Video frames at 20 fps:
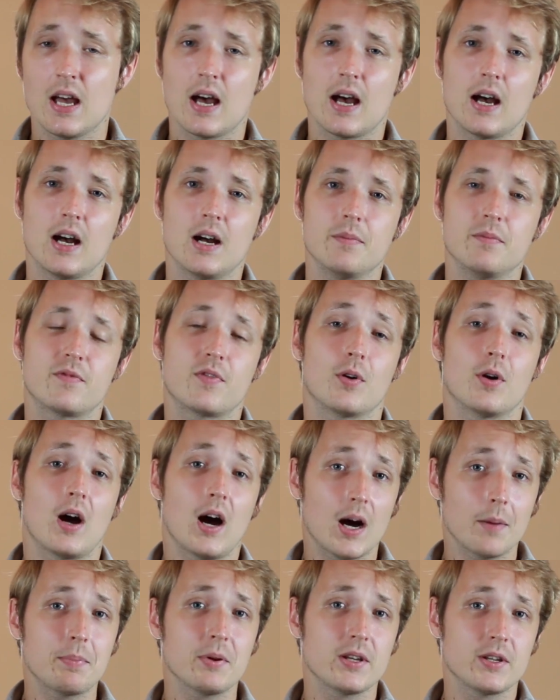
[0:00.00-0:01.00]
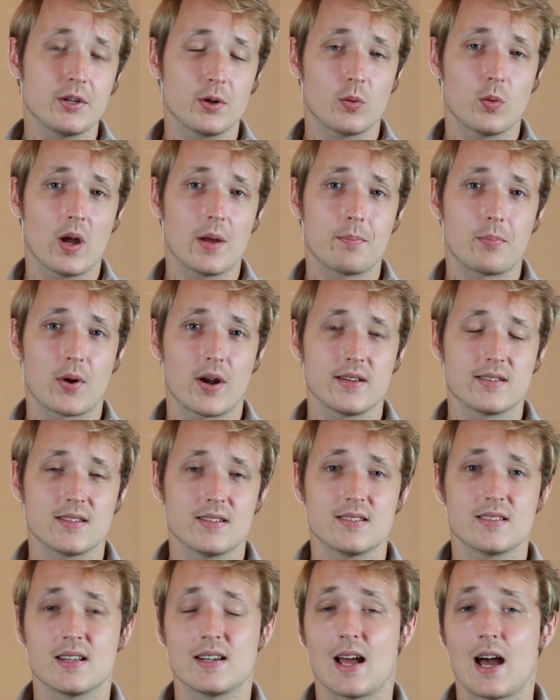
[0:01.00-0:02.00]
um, for upping your web
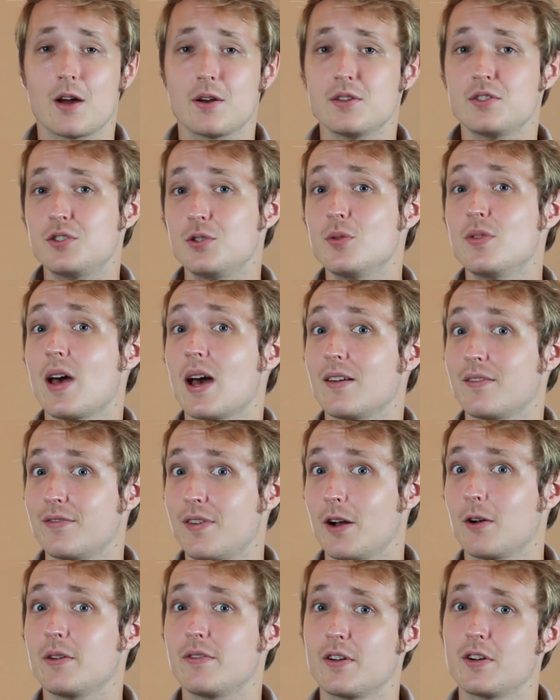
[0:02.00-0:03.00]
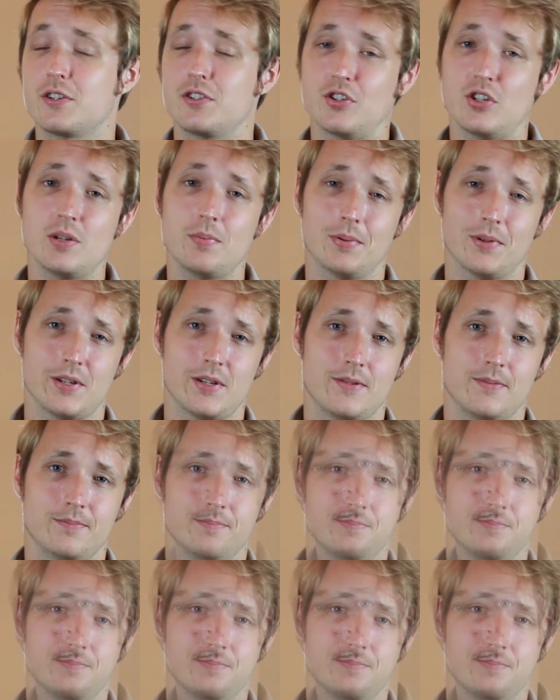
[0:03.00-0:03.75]
presence, and how to do that very, very cheaply.